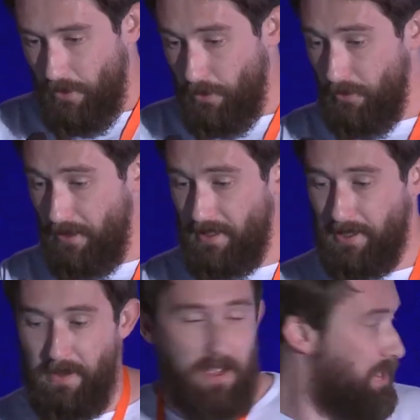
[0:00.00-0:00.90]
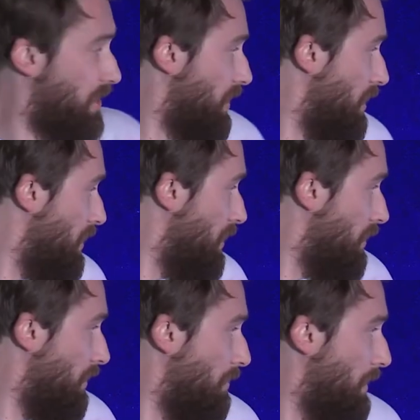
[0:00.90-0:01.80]
through the dispatch
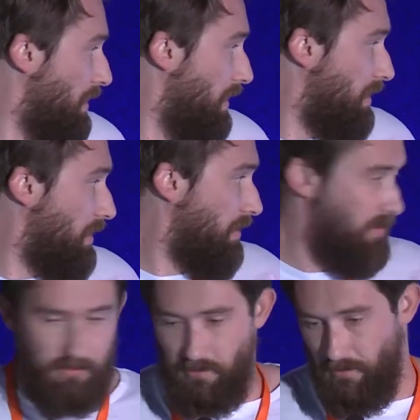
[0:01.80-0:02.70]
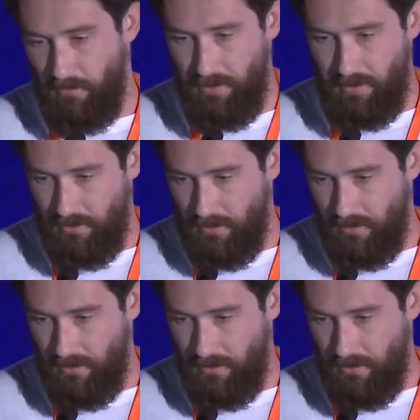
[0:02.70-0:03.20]
method, which